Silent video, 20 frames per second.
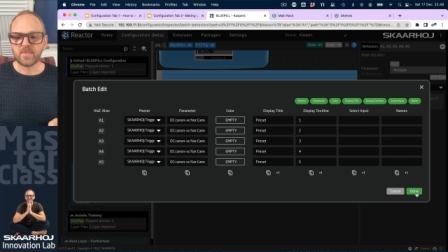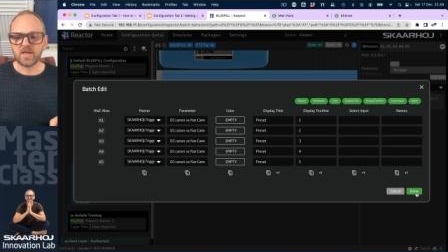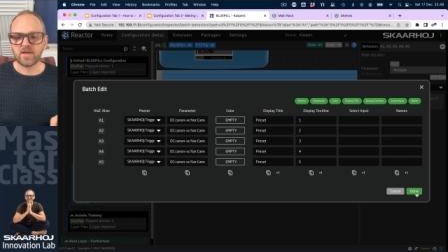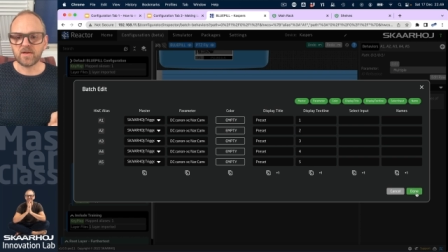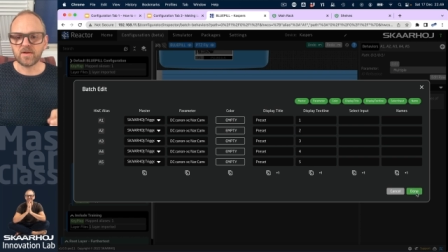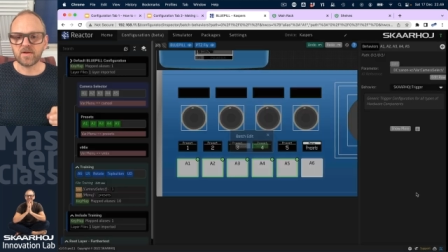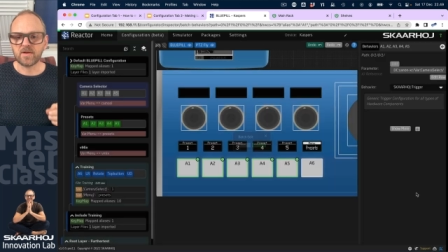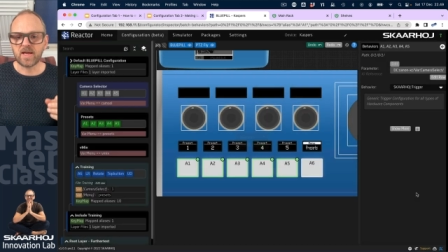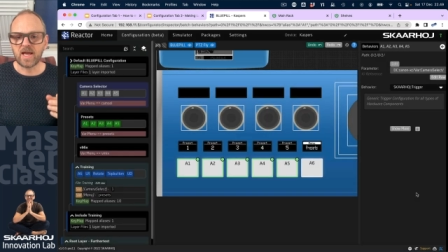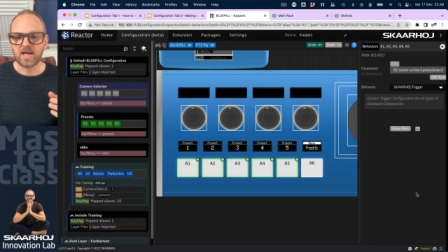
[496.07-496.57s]

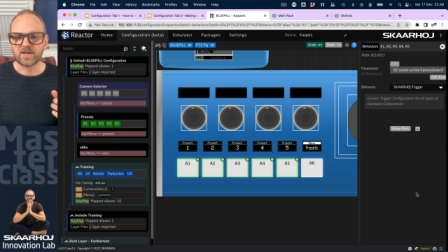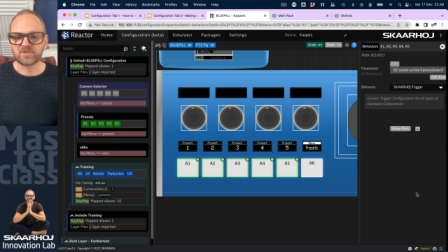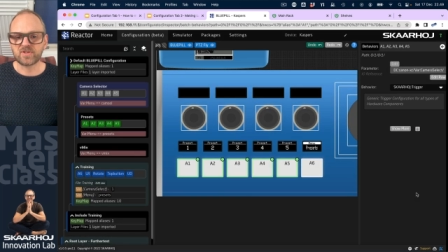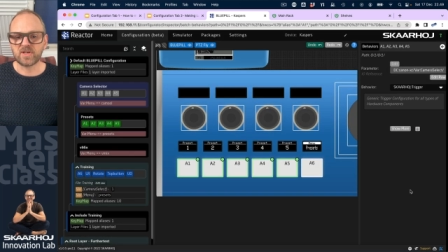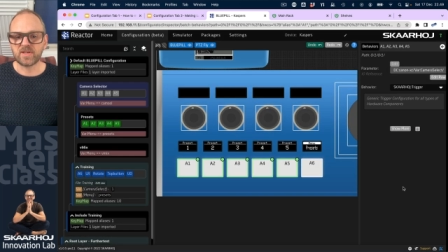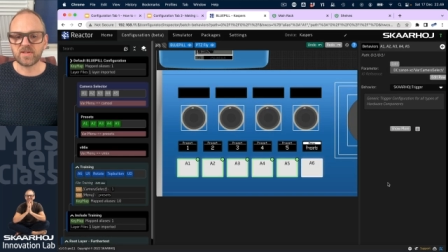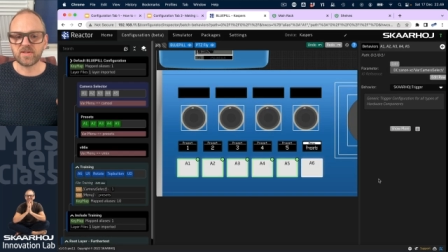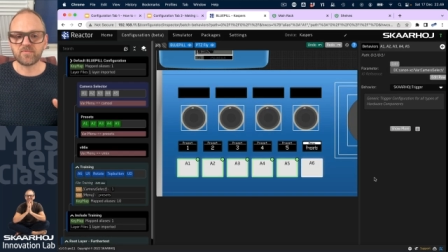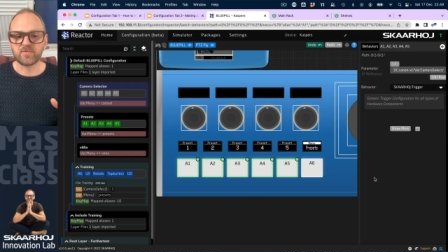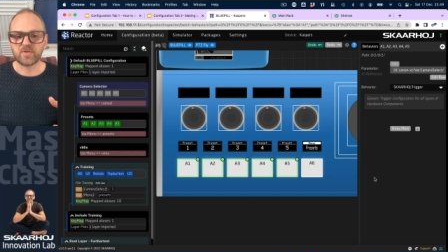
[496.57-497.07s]
uh,
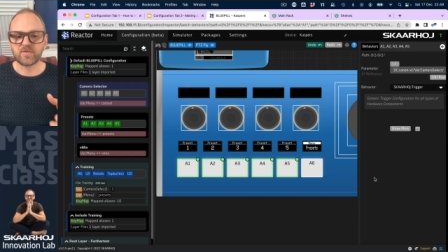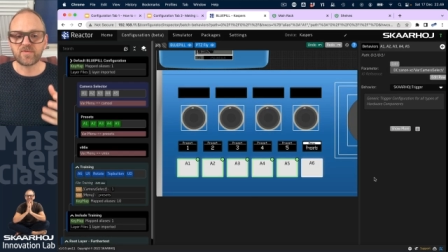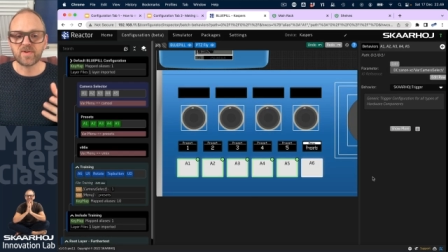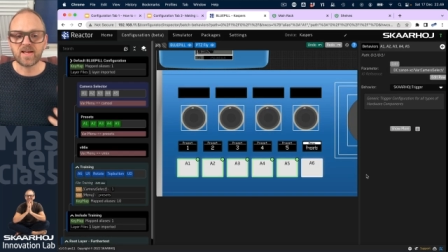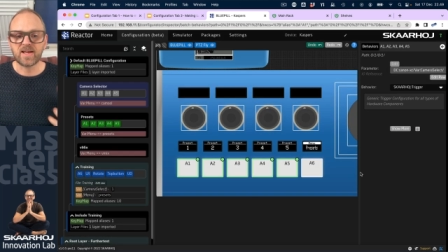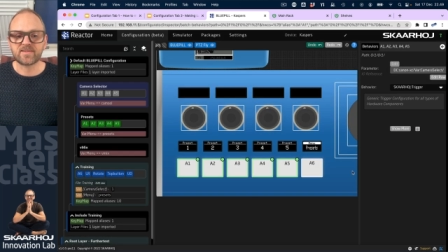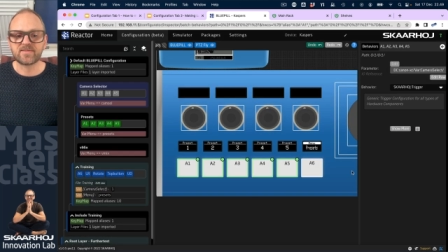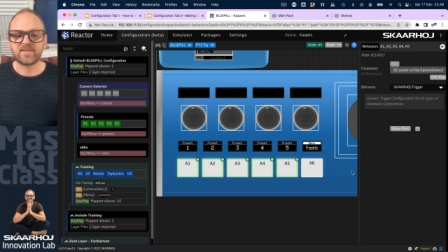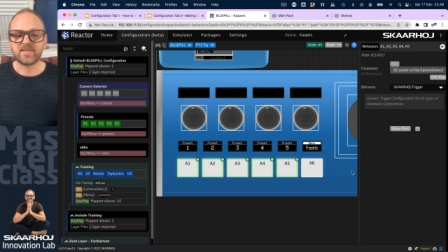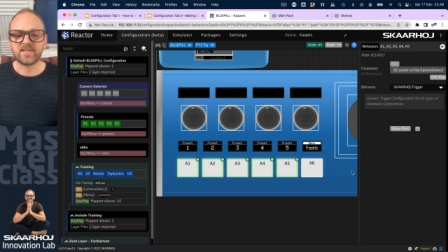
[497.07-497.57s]
actually
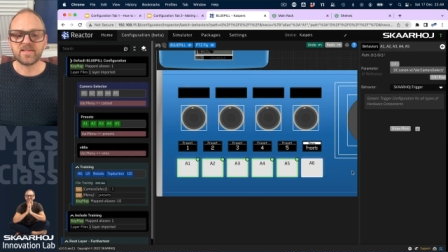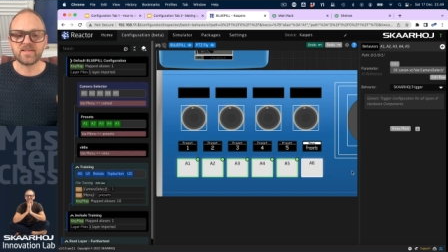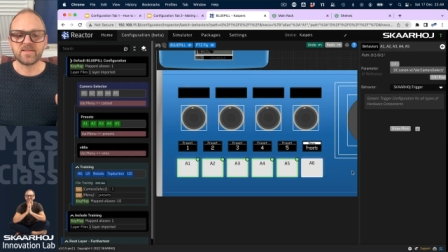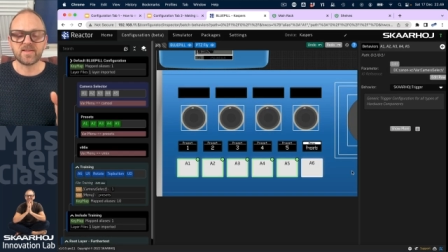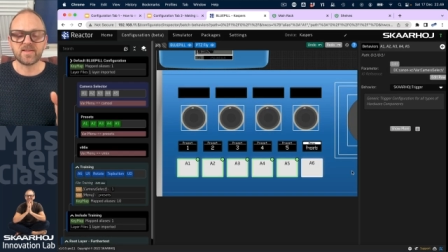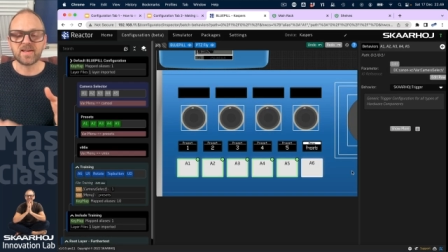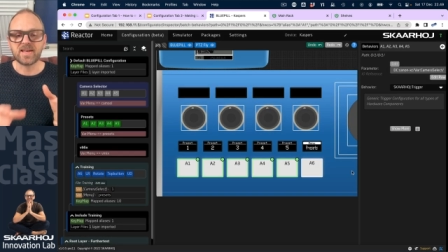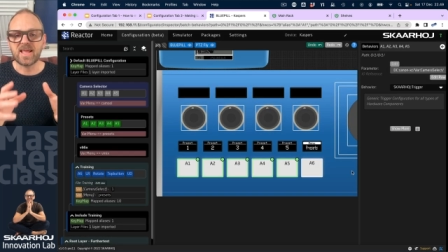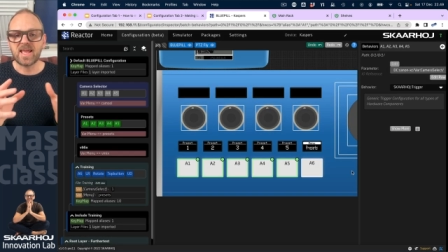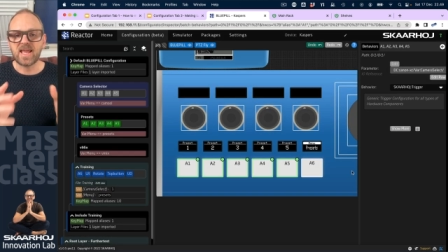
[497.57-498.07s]
reflect the
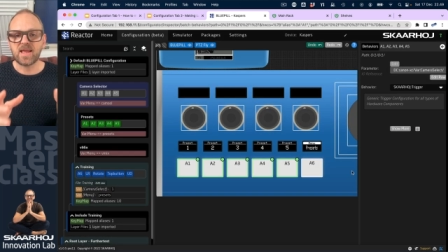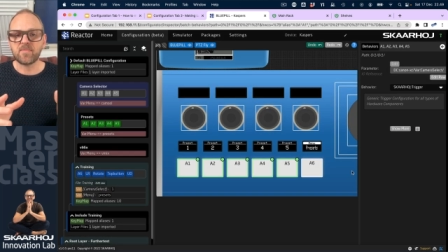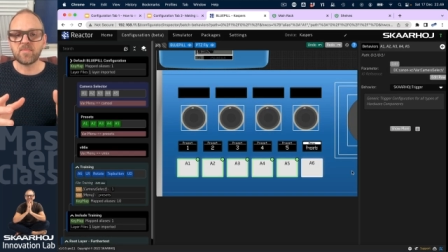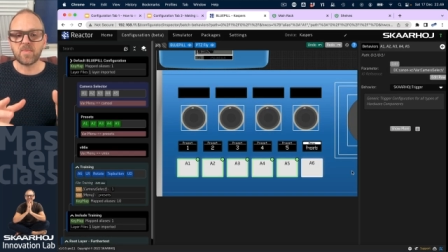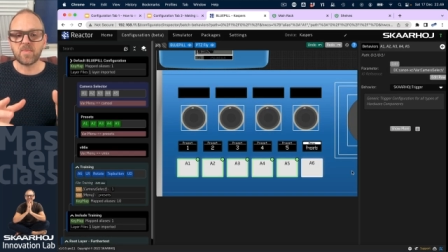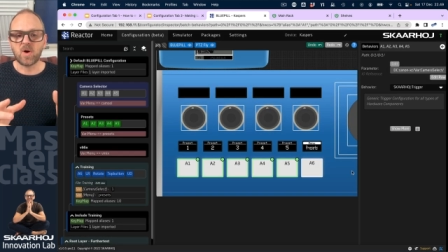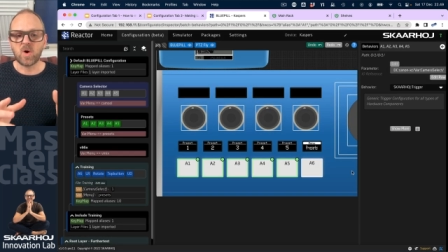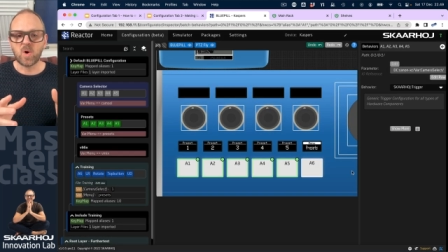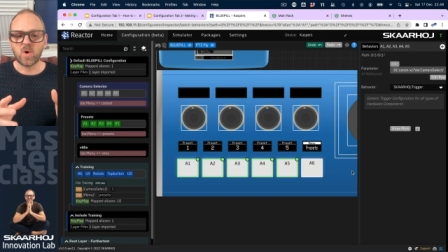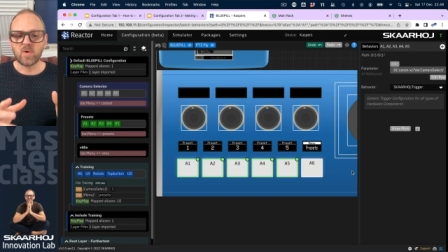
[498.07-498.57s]
the
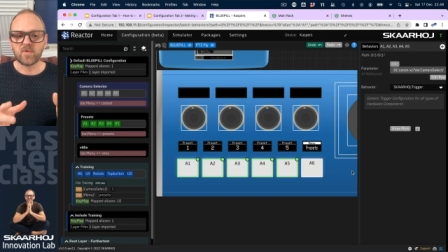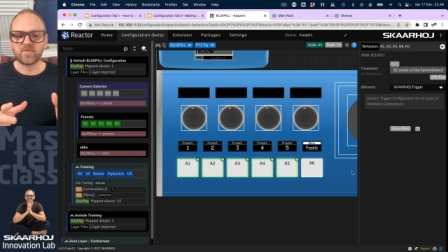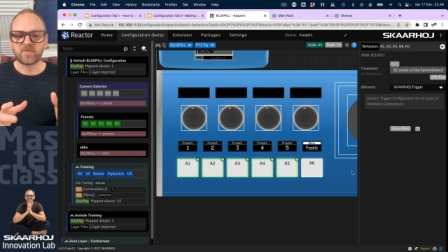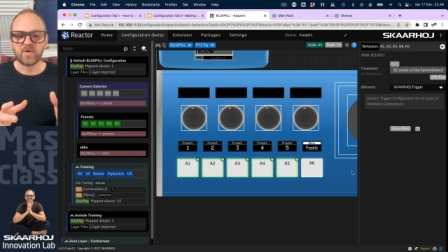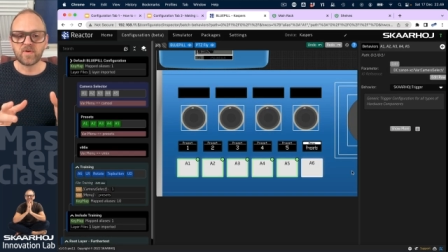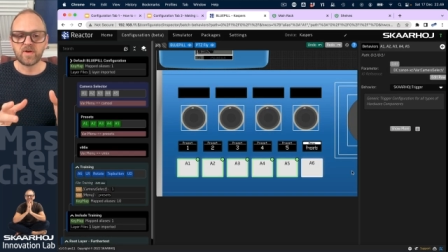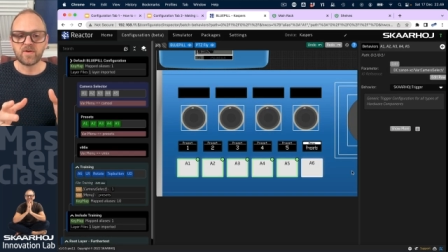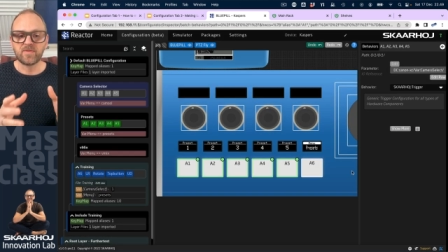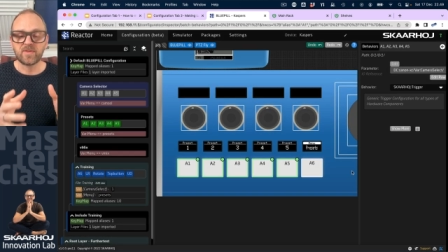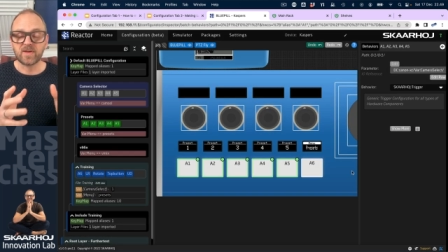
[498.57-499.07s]
name of